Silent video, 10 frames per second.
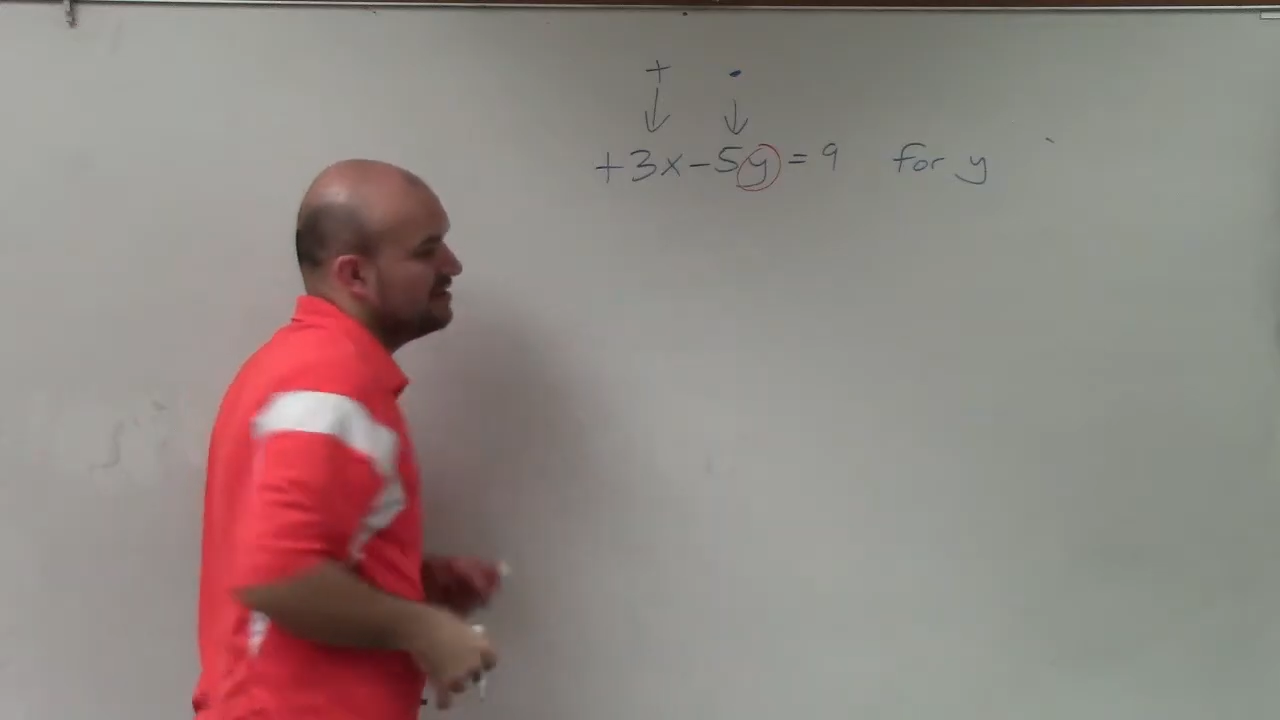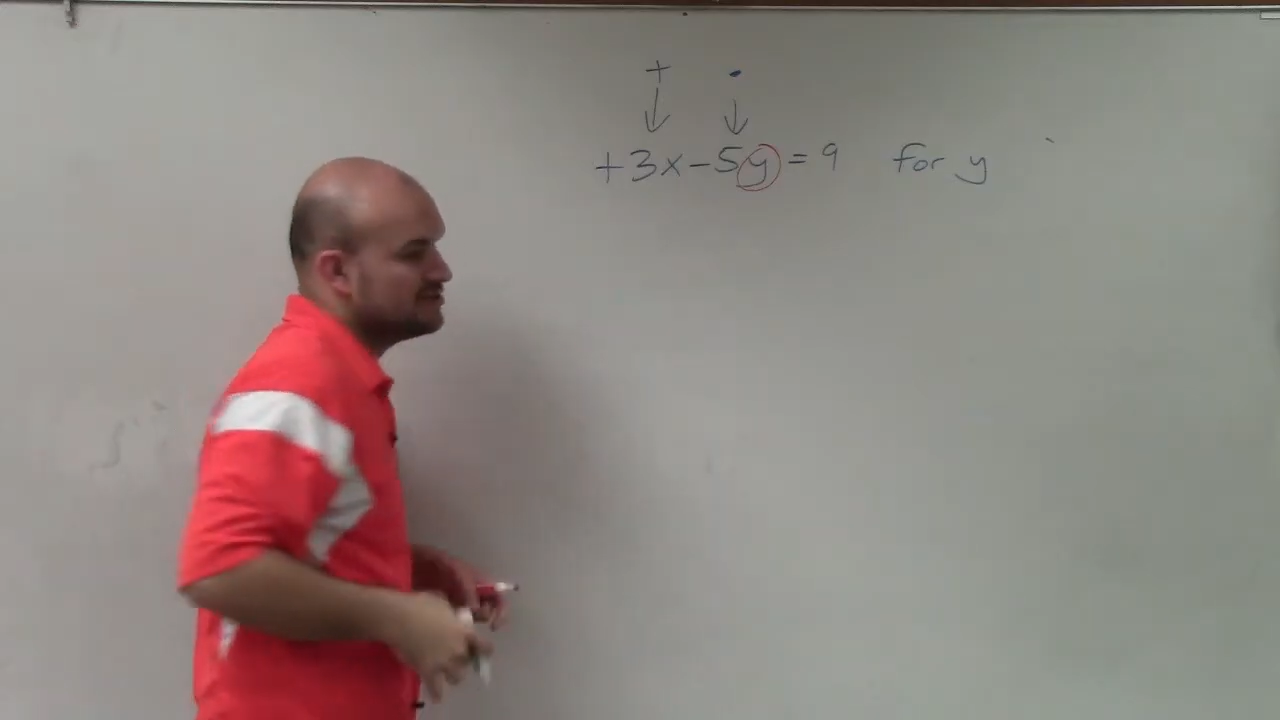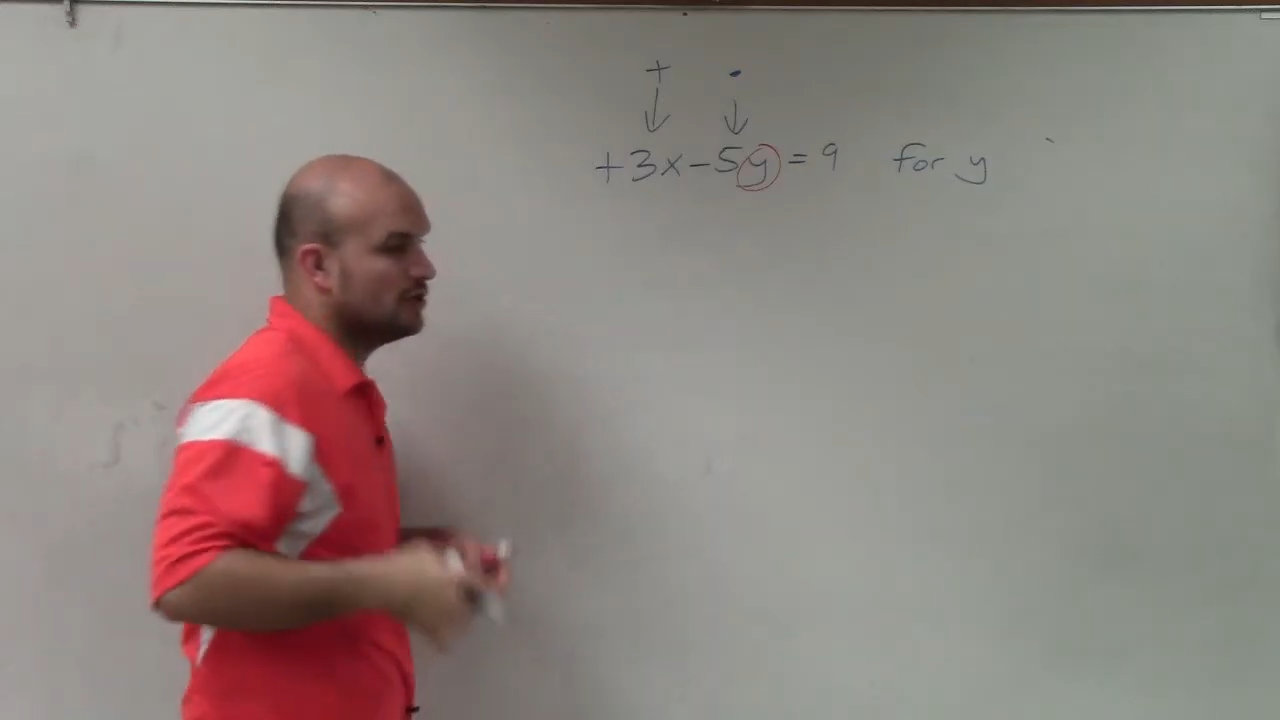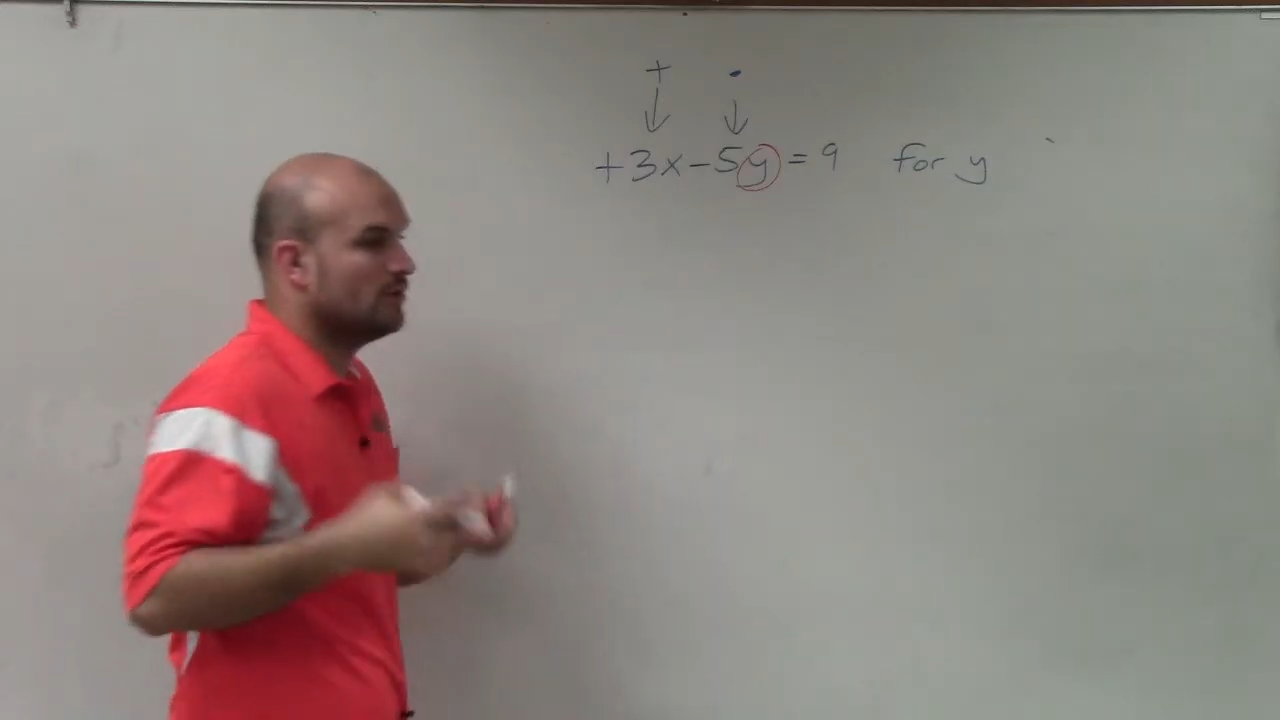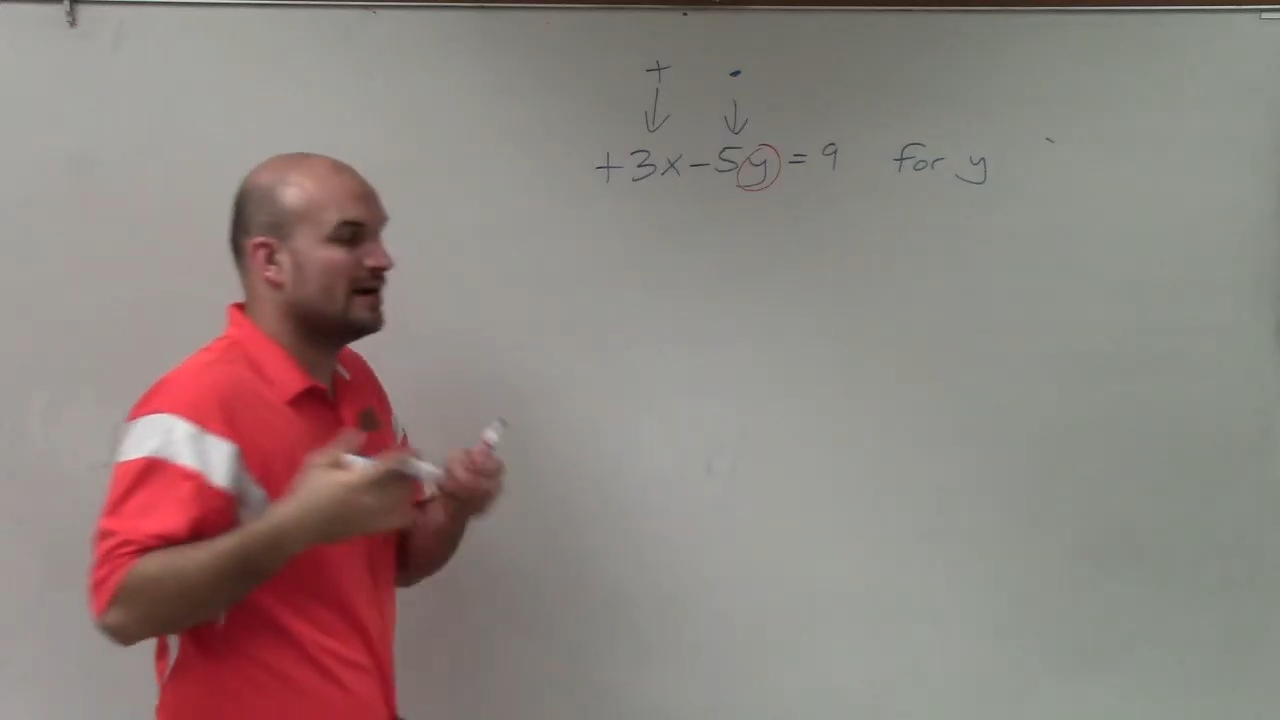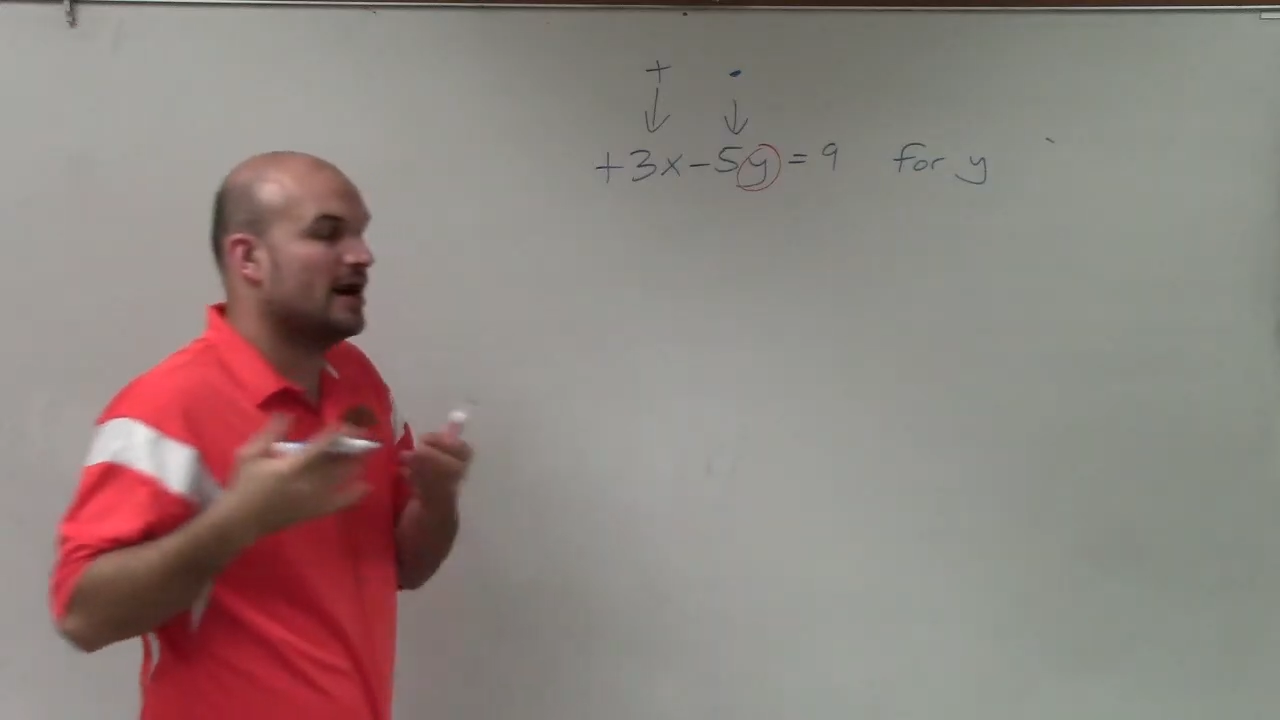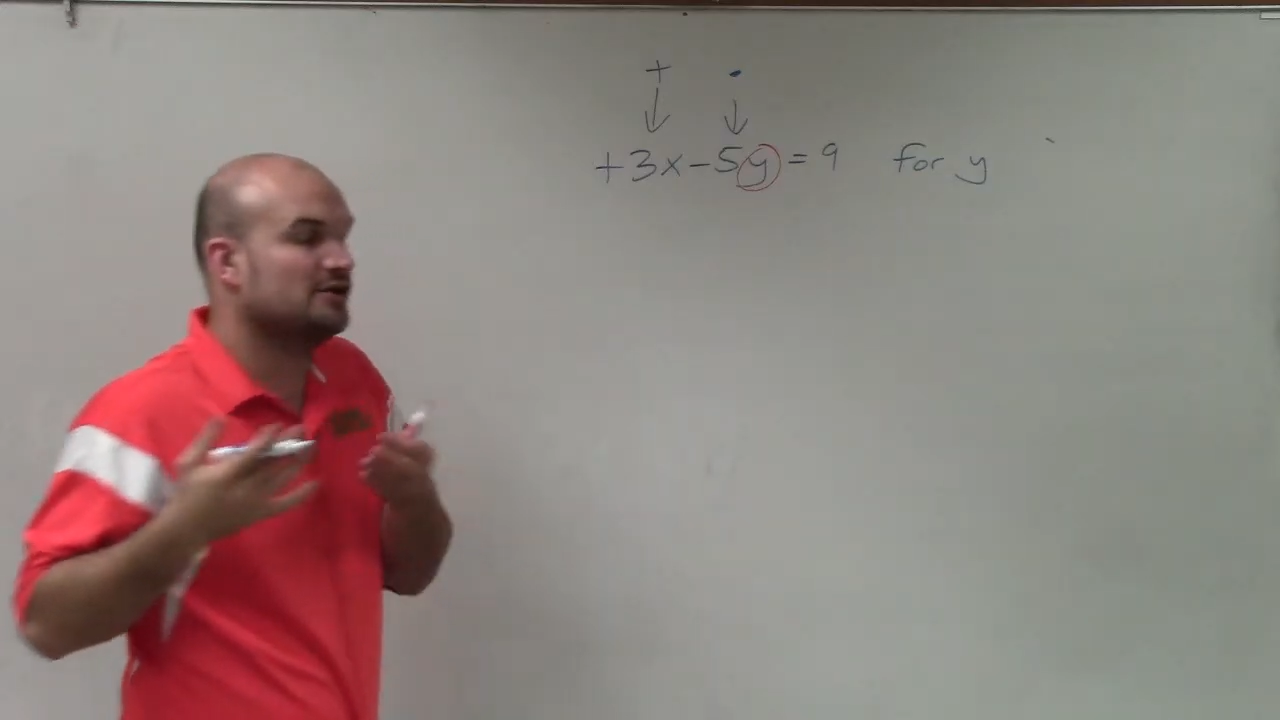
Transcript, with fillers: So when I'm